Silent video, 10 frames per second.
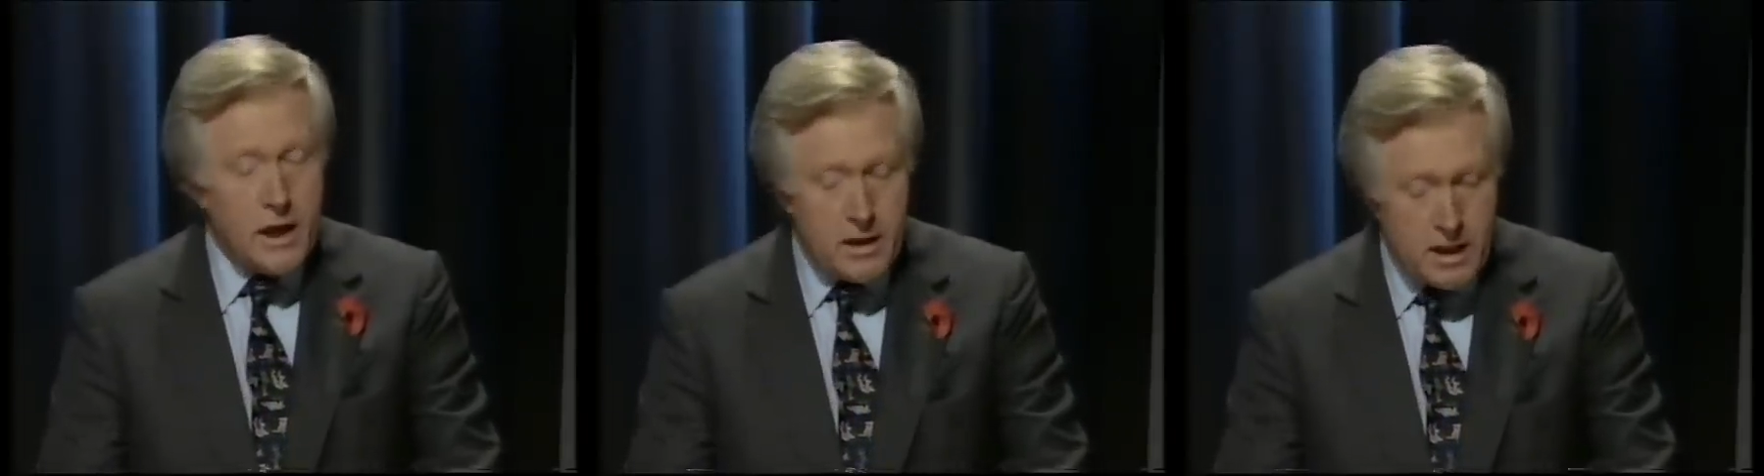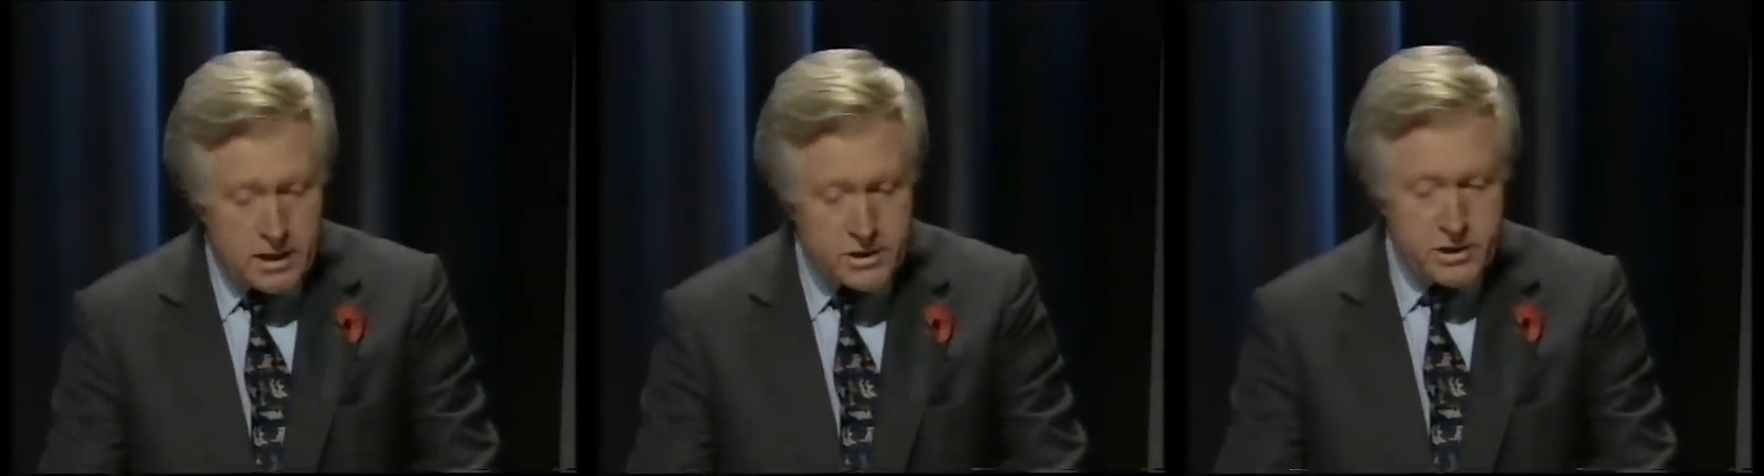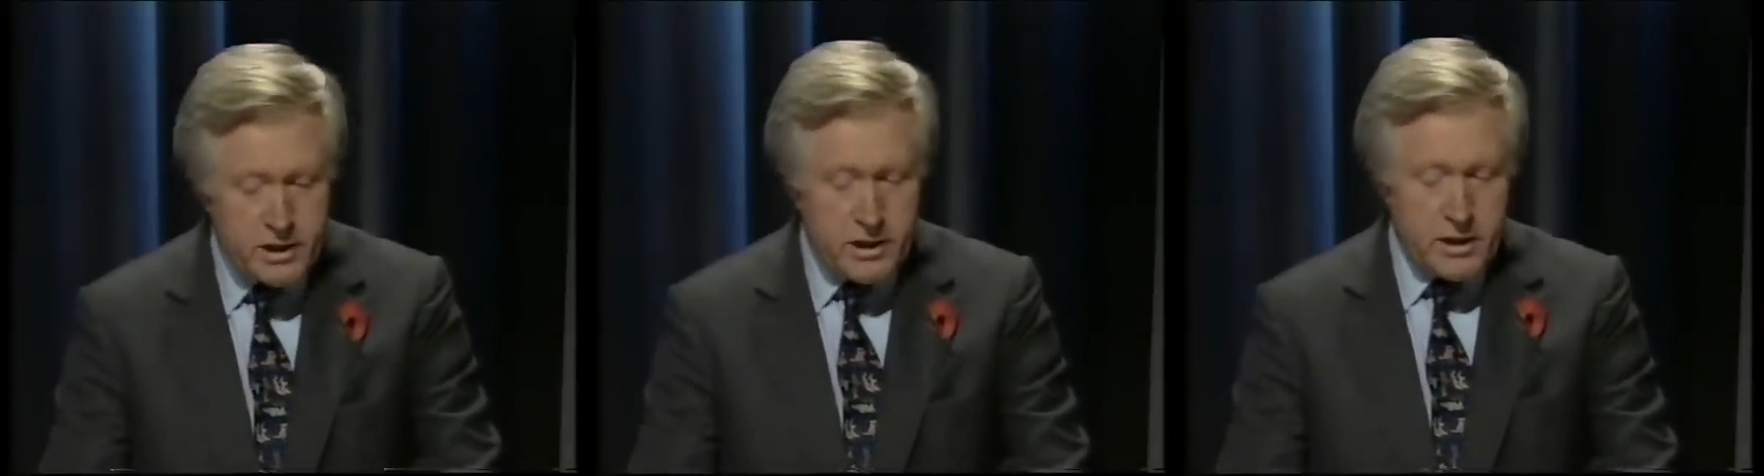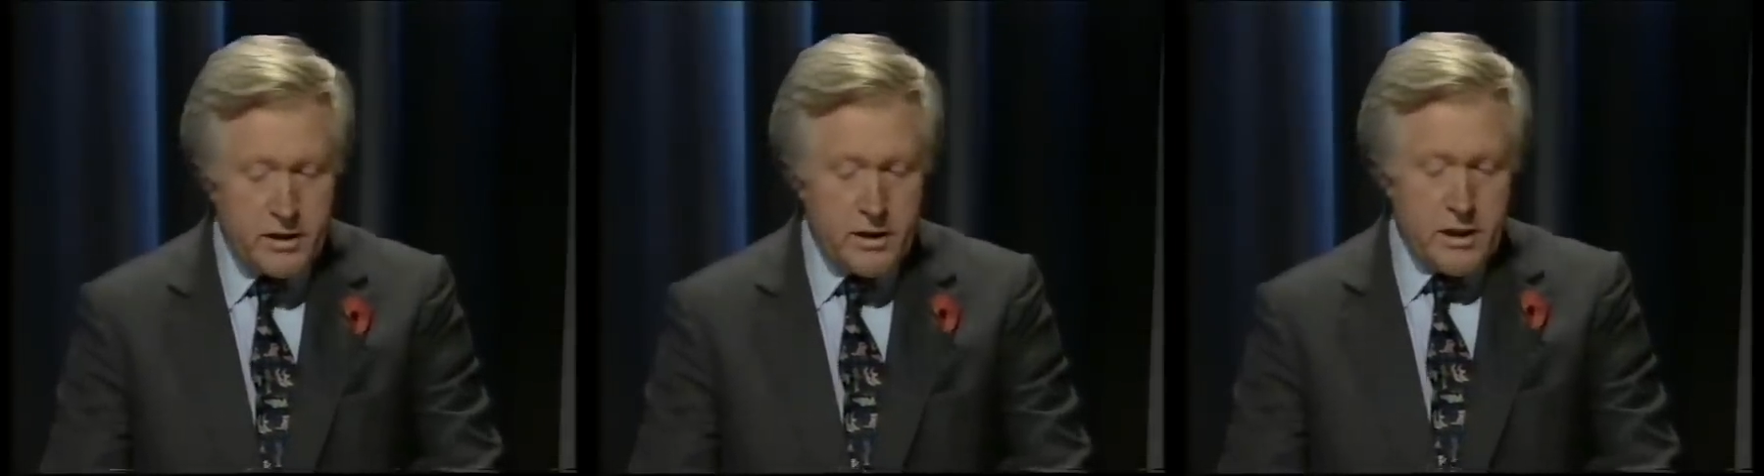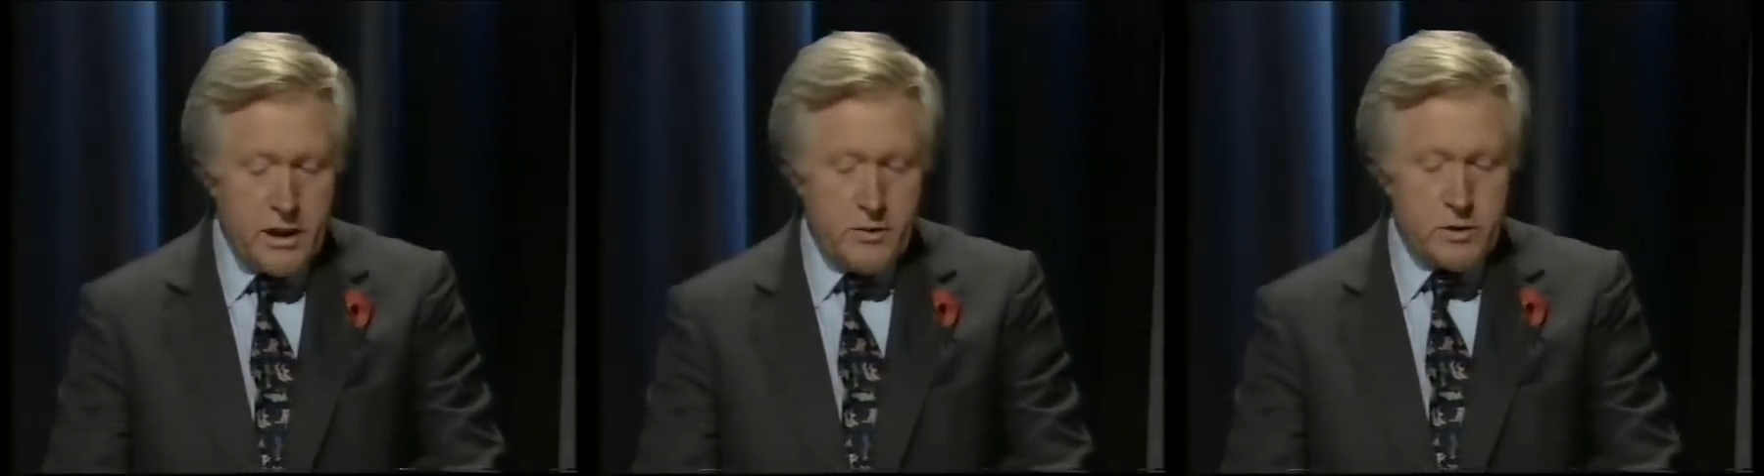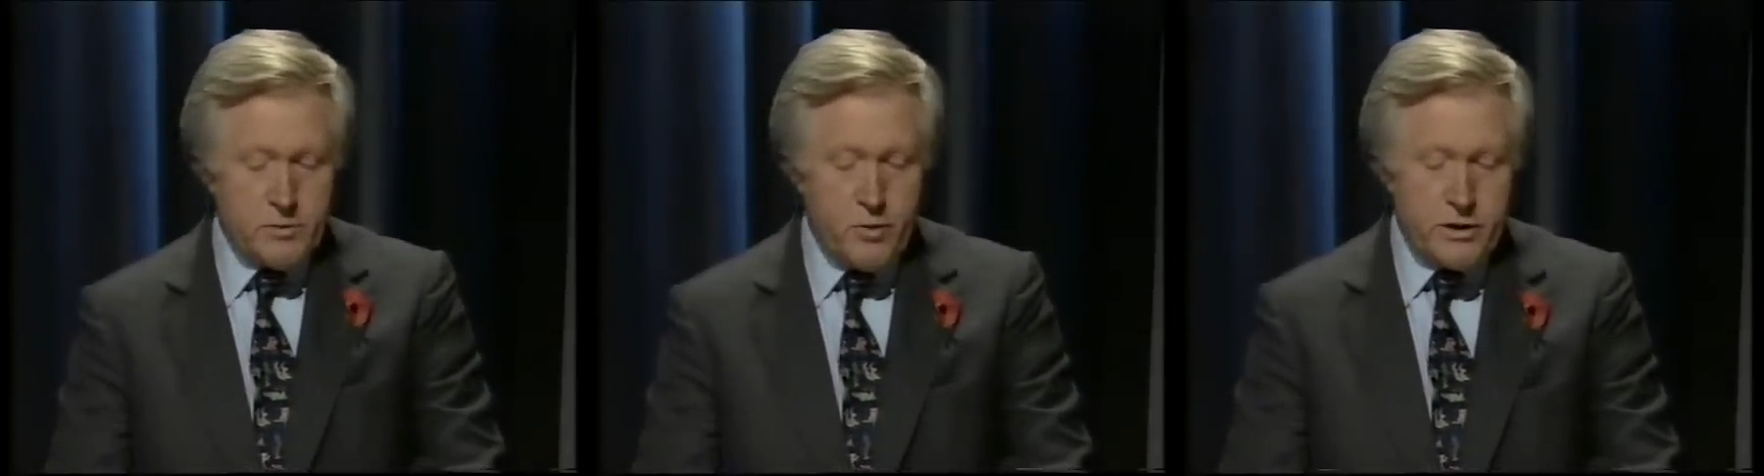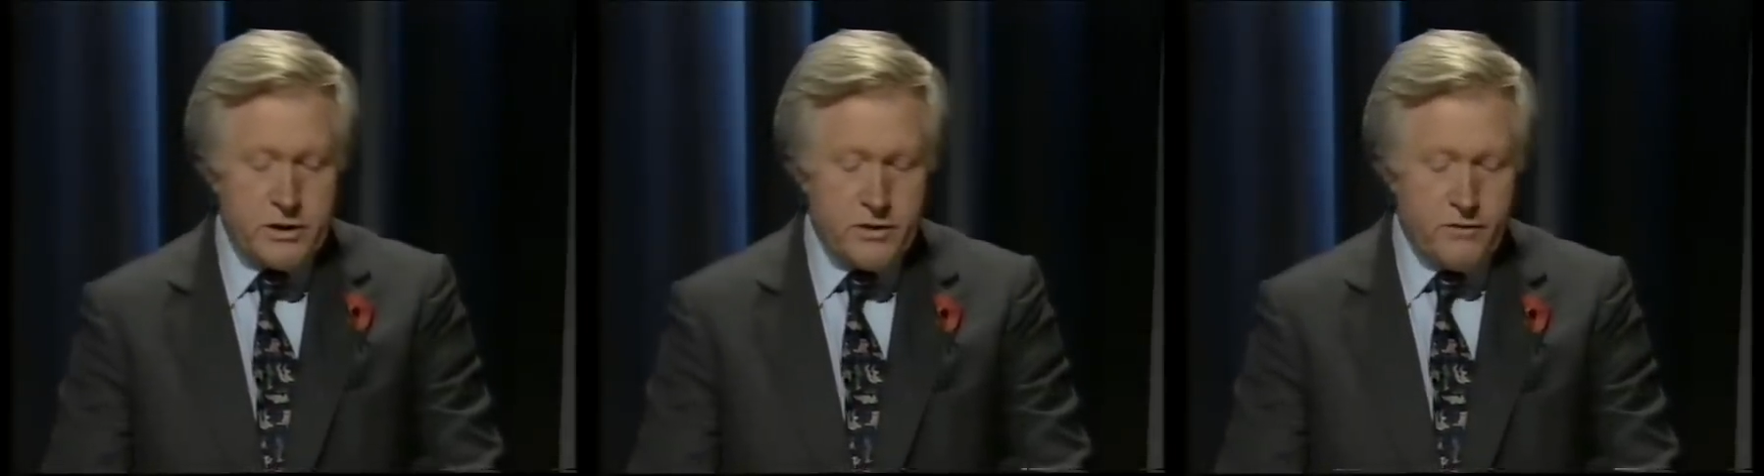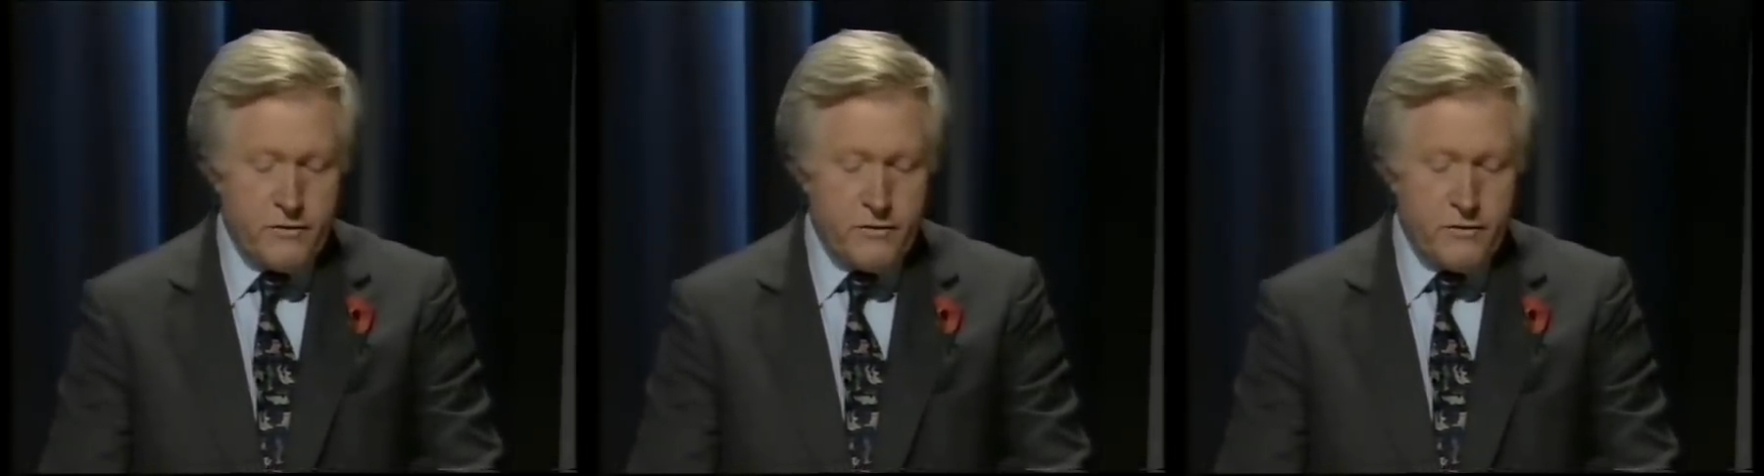And last year, he was appointed the